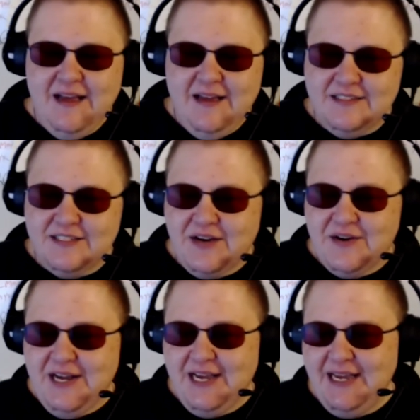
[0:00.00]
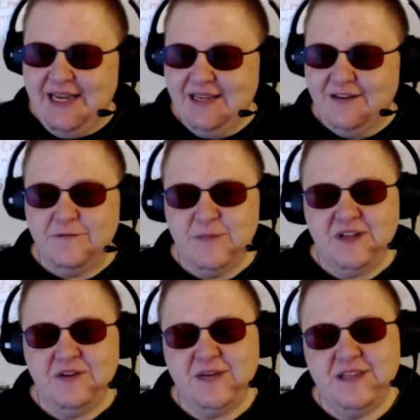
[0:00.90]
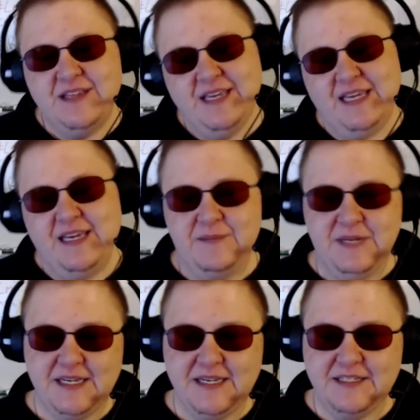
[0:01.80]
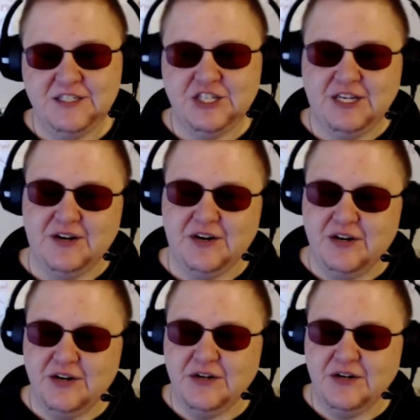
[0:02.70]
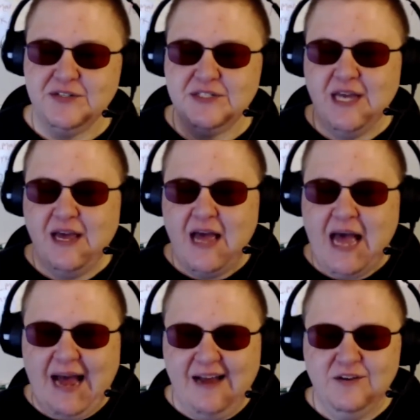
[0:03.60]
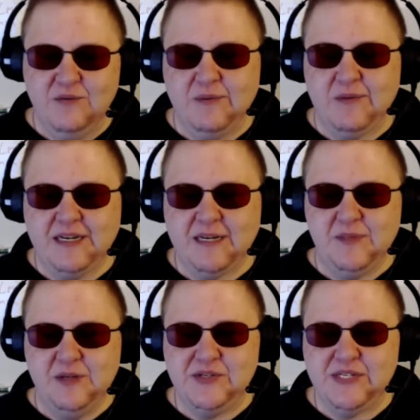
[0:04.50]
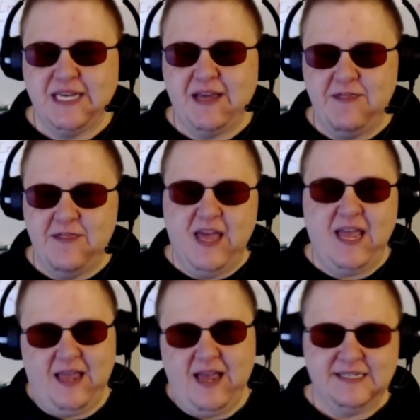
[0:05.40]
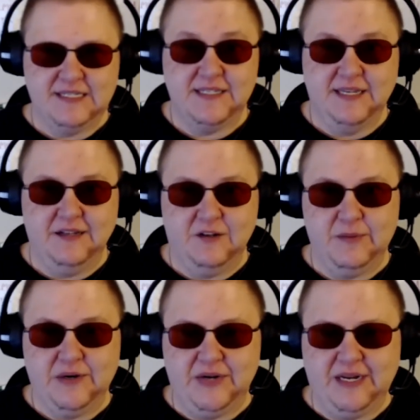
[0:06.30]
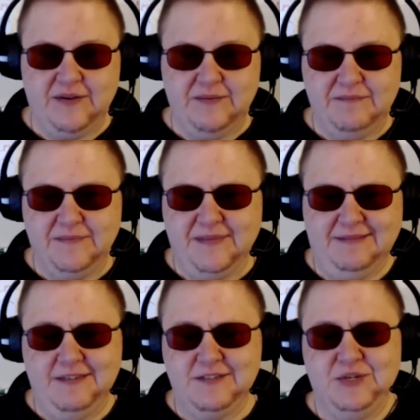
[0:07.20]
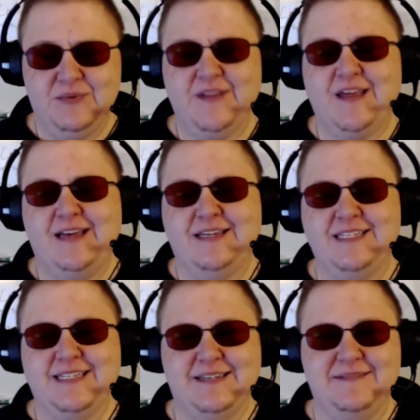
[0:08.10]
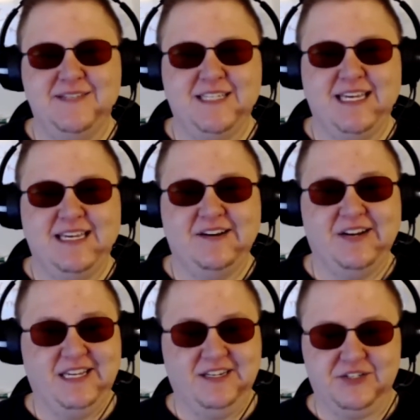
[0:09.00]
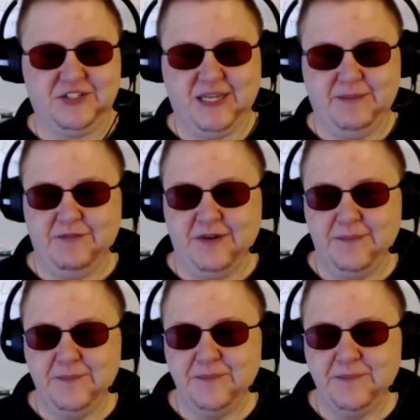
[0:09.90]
So you're familiar with he, him, his, she, her, hers. How did we wind up using they as a singular pronoun? And also, where the heck did ze, here, hers come from?